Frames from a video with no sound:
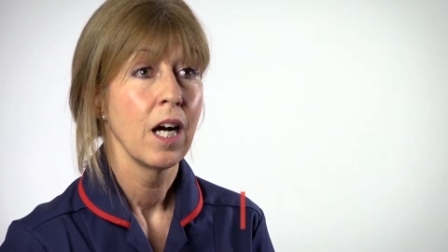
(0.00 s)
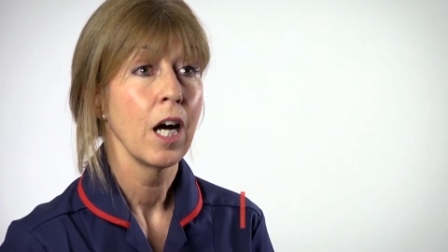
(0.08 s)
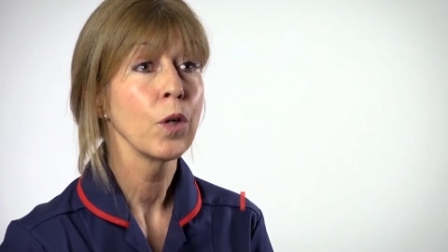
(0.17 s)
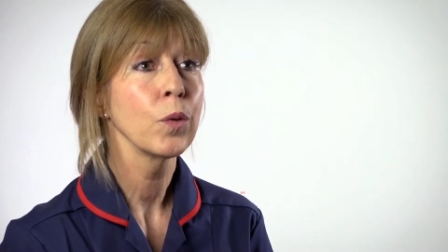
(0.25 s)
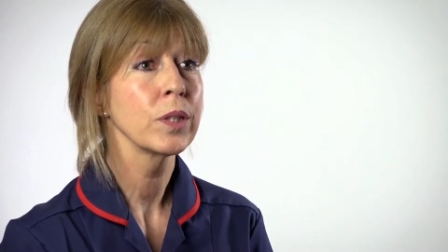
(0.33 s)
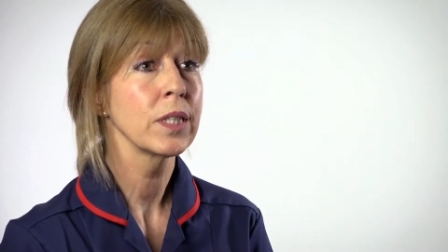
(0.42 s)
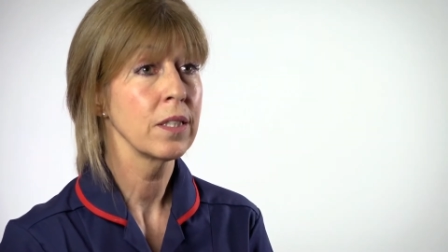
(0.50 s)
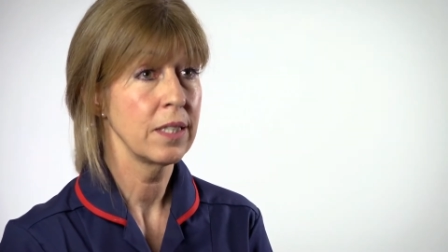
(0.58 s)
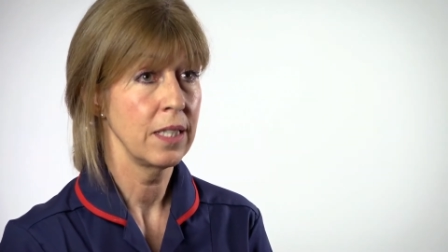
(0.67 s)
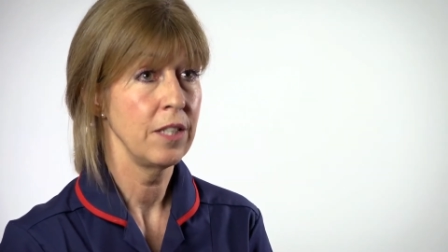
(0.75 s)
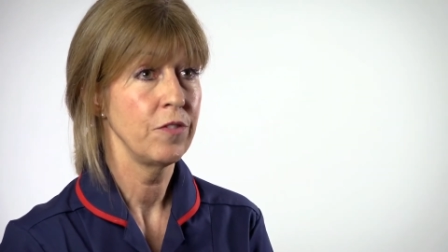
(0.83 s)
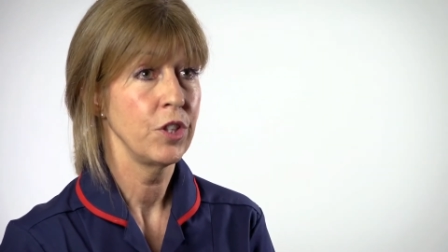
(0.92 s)
I also
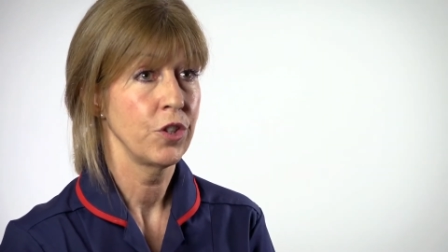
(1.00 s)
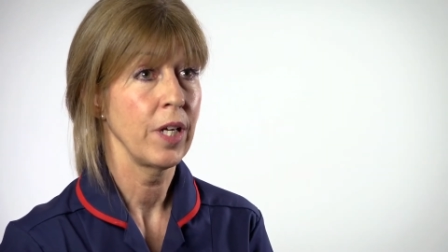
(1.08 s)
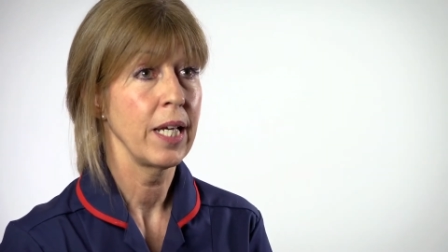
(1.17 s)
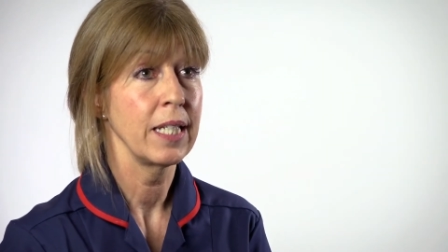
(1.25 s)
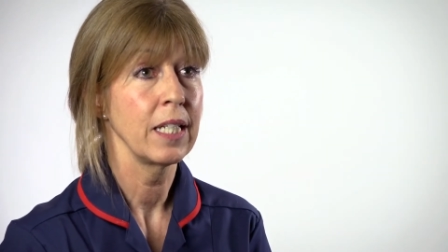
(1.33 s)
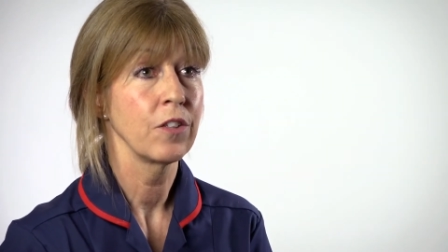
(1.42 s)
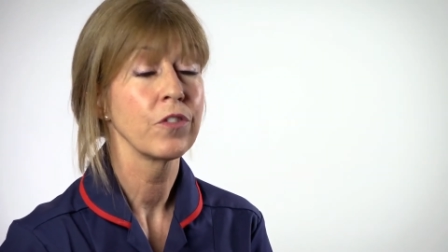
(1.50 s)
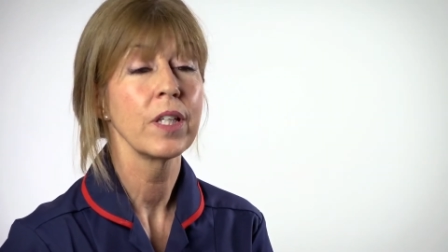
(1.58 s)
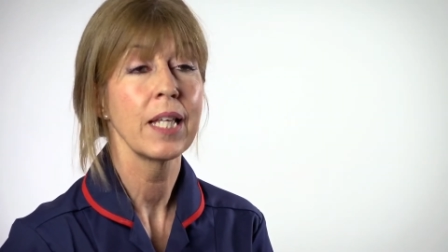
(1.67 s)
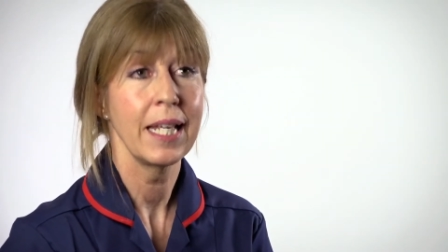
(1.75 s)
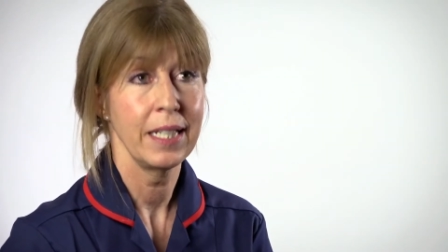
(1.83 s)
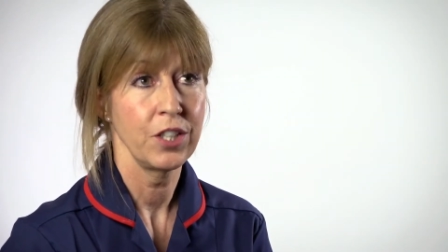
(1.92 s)
deliver training for
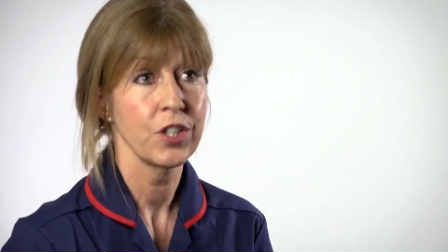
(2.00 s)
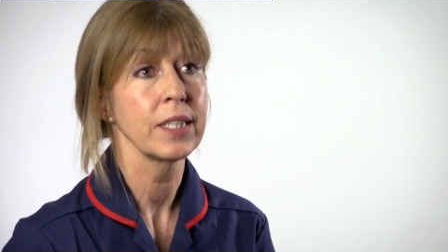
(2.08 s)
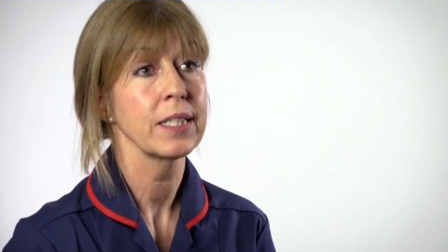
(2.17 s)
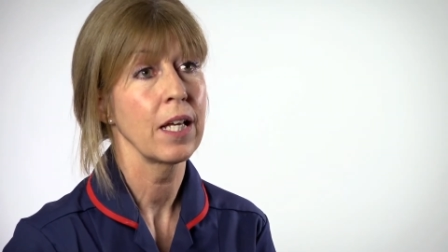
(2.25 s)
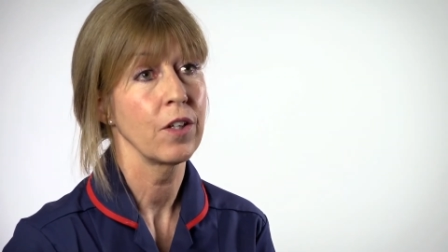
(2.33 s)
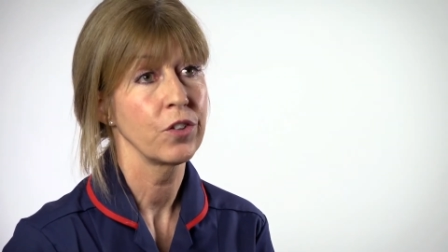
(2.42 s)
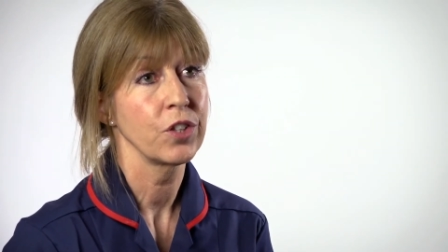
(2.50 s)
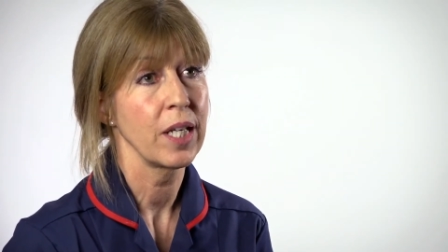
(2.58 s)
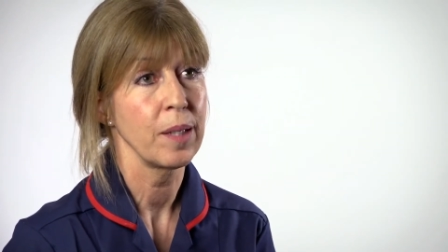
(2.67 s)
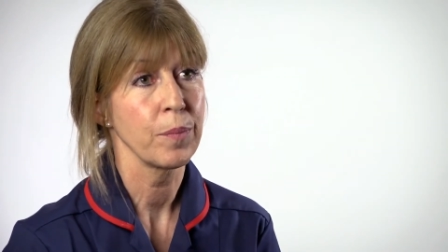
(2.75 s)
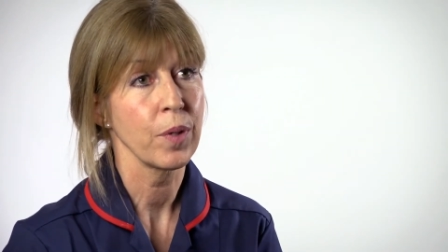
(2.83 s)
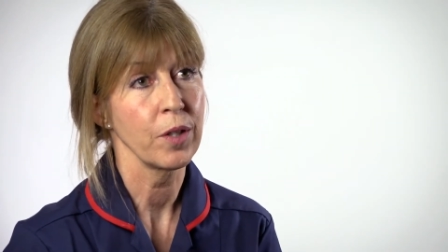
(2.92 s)
the NHS Health
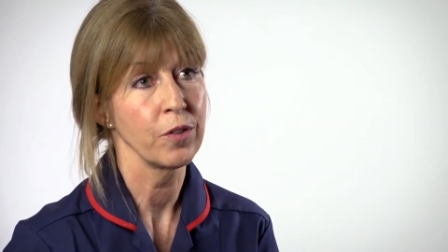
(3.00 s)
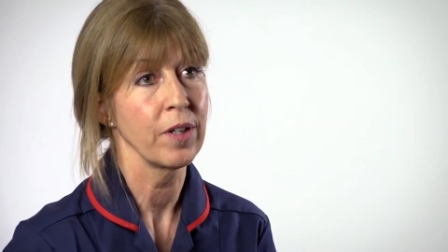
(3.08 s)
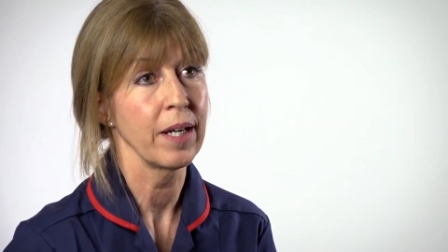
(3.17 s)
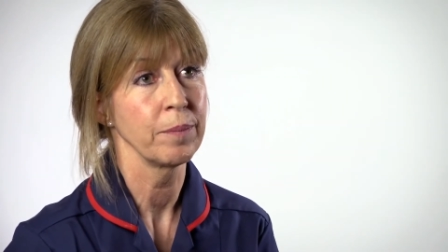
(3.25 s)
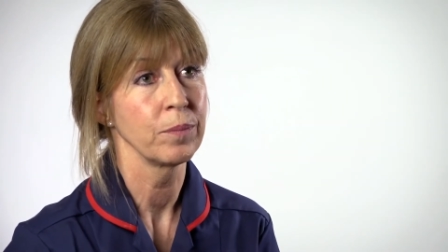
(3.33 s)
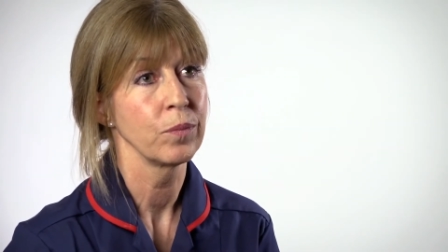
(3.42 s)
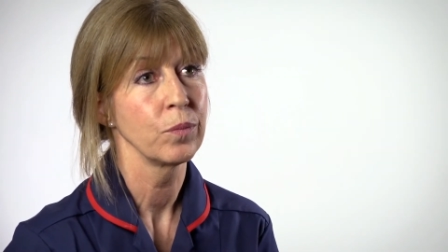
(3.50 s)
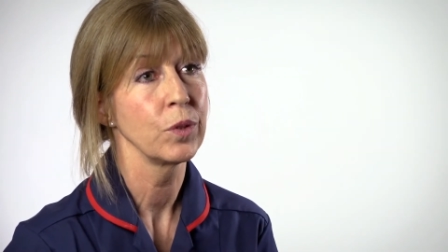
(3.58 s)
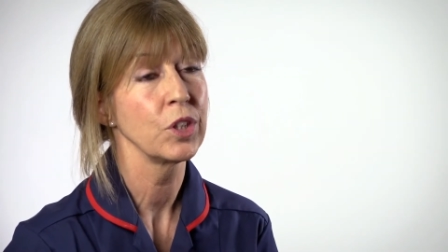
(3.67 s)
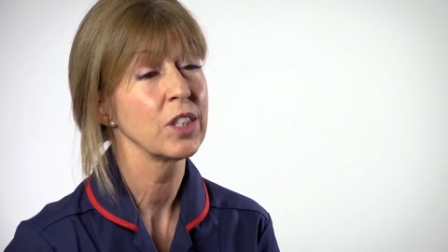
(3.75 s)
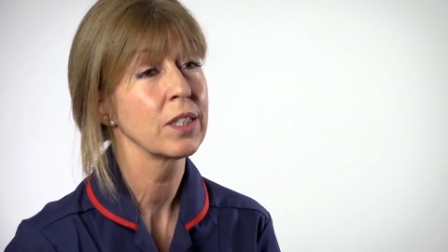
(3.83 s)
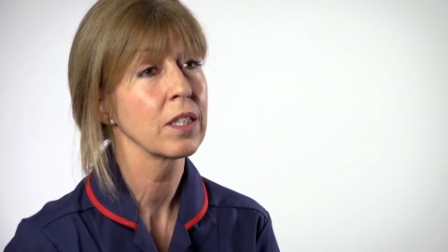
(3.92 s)
Check programme,
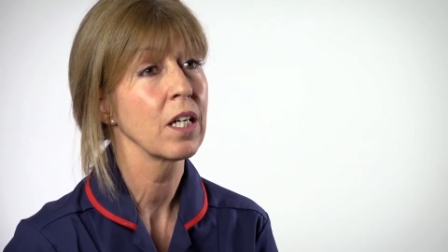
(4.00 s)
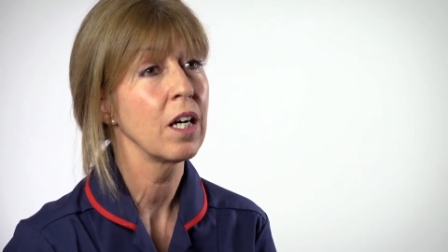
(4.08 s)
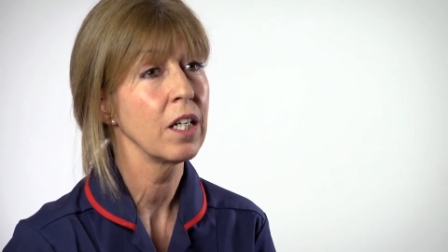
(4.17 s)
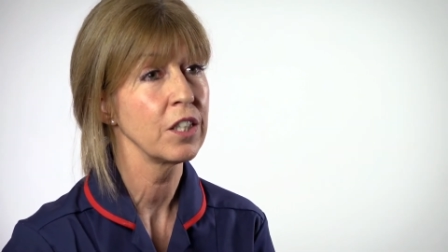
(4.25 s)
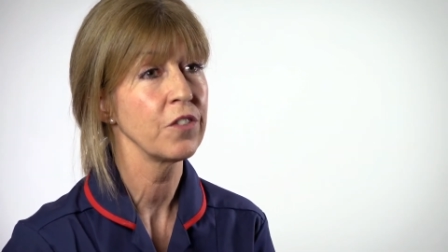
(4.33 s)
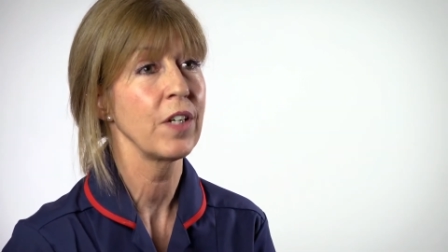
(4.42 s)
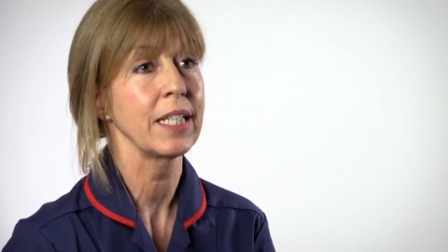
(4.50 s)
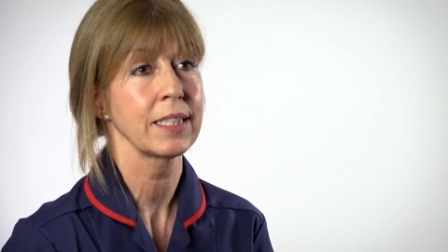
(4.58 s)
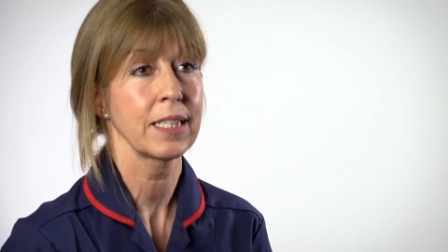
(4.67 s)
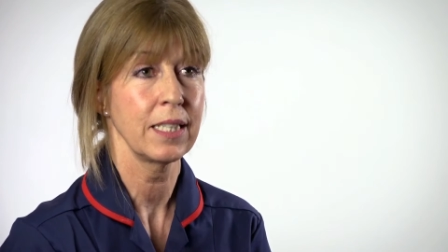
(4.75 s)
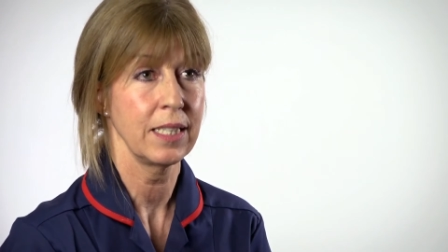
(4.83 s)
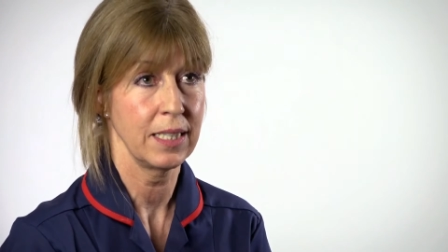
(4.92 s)
which is a
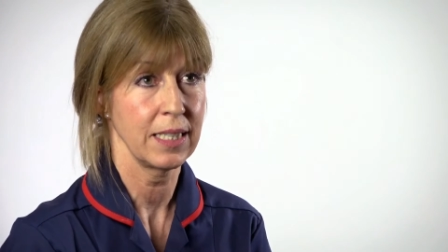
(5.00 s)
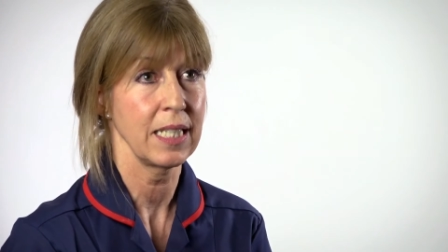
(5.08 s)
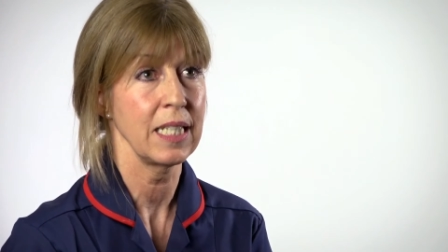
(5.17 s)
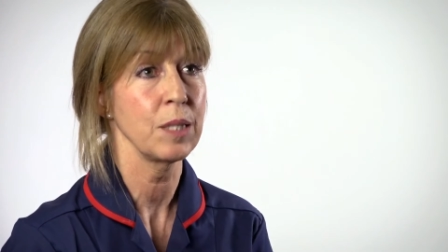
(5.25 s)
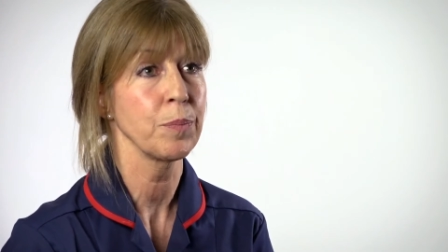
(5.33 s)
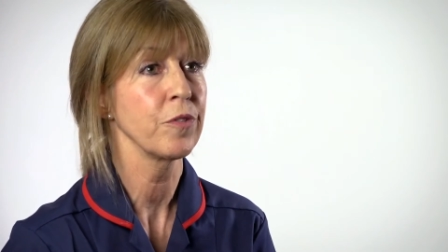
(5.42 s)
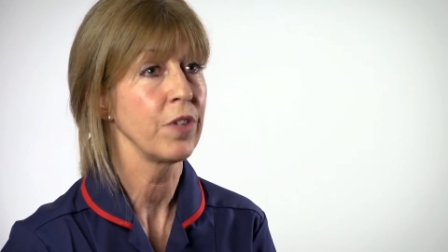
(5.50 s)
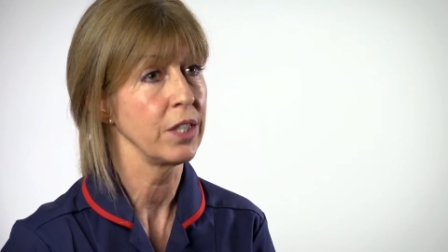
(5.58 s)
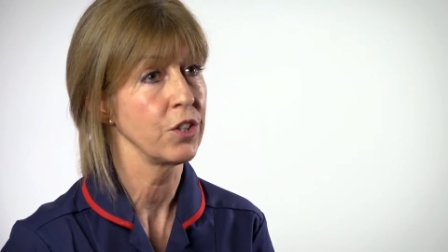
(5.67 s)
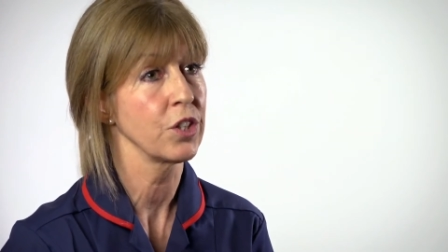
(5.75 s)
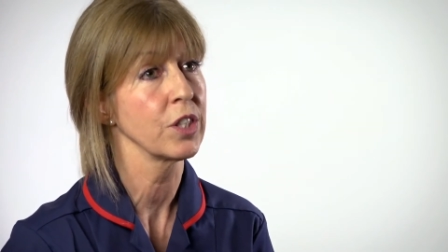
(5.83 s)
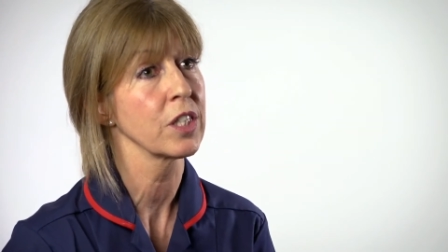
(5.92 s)
cardiovascular disease
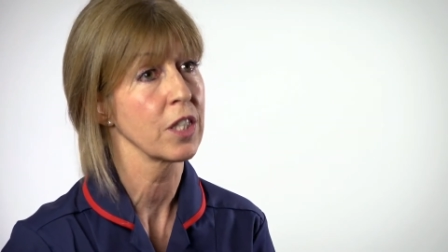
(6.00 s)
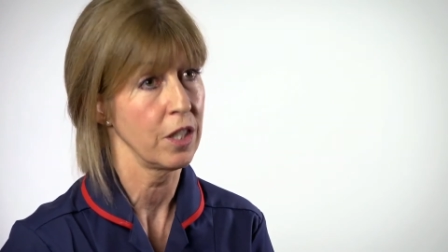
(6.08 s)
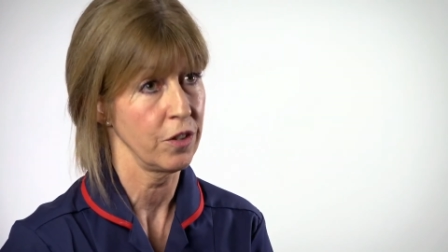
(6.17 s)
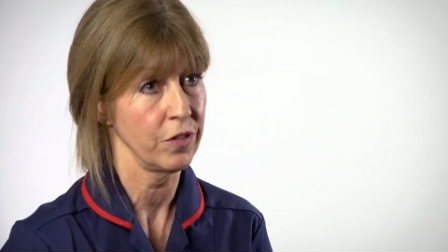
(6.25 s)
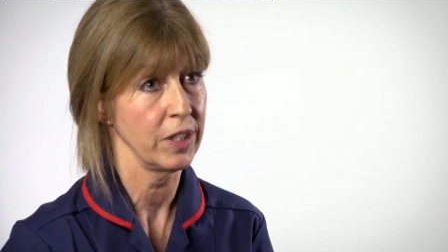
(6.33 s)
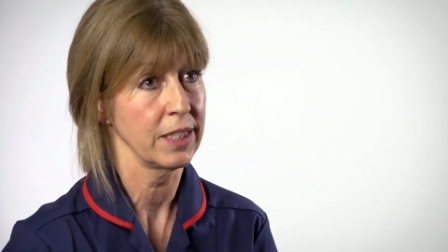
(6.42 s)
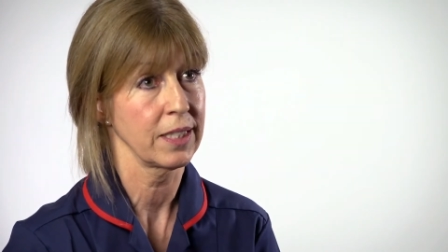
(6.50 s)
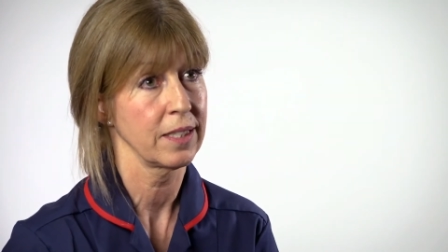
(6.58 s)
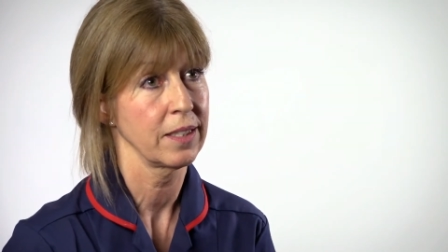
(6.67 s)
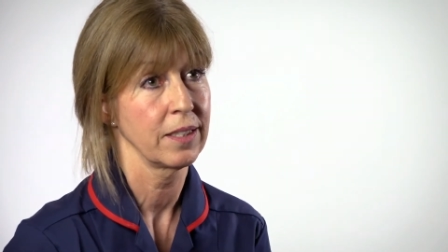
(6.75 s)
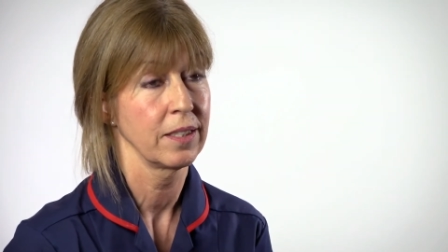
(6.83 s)
prevention service.